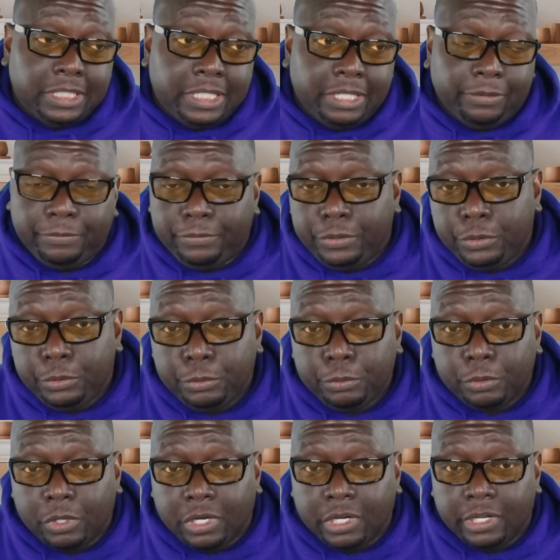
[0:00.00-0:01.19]
if
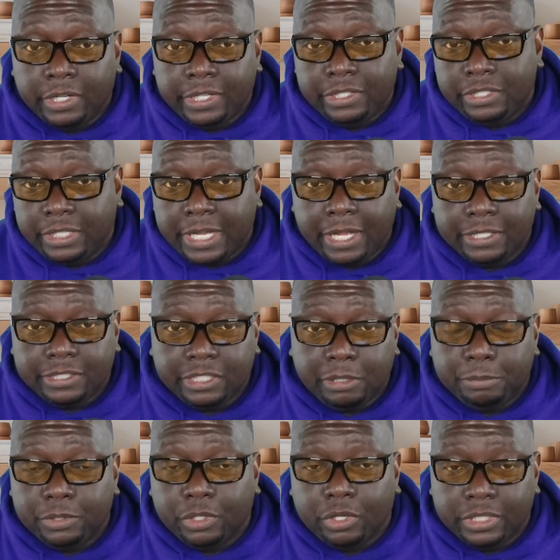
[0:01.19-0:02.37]
you are into
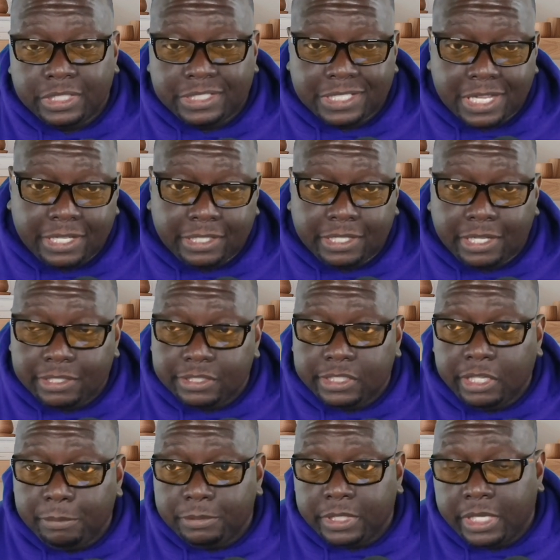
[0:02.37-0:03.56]
concepts or design
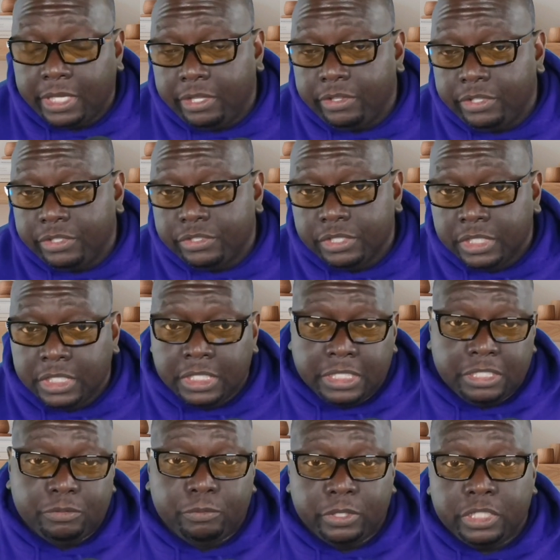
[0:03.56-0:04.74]
concepts, and this
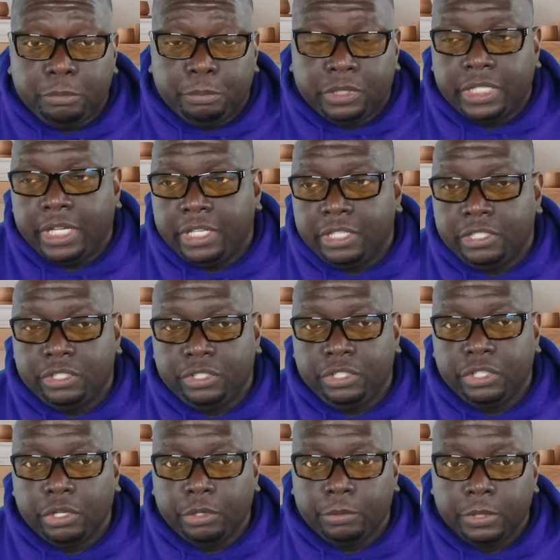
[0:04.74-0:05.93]
is really pertaining
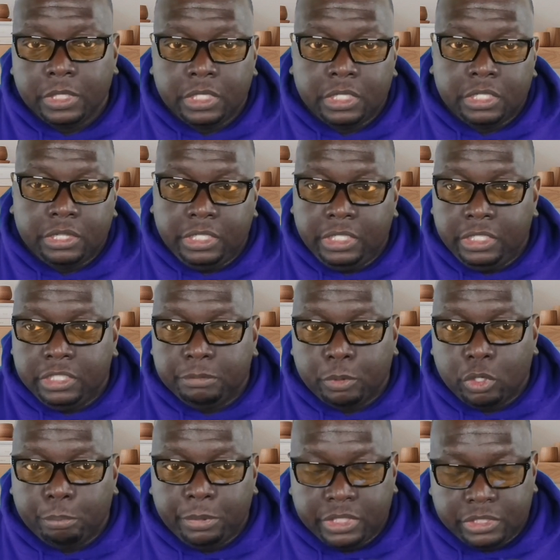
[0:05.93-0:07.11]
to, the
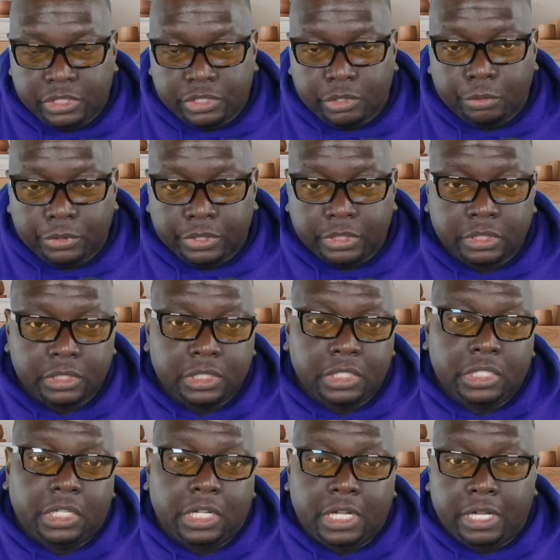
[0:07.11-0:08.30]
small business owner,
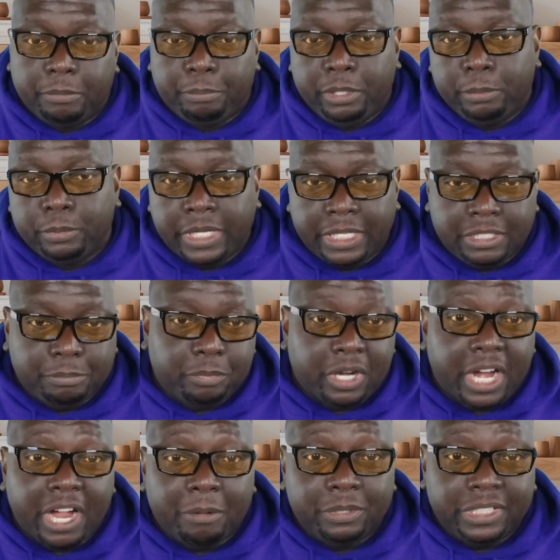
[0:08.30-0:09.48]
people that's
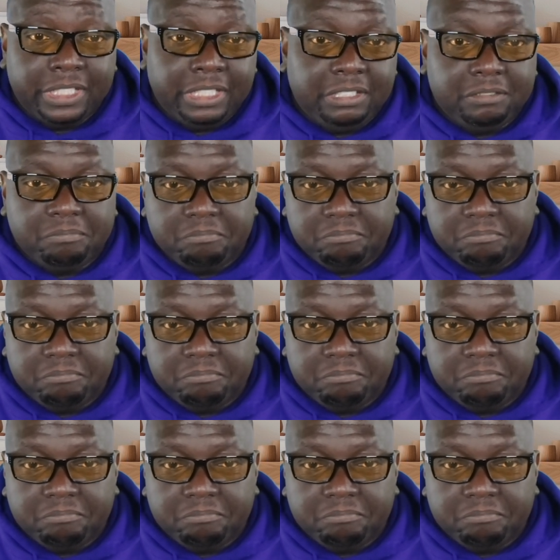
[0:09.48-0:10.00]
probably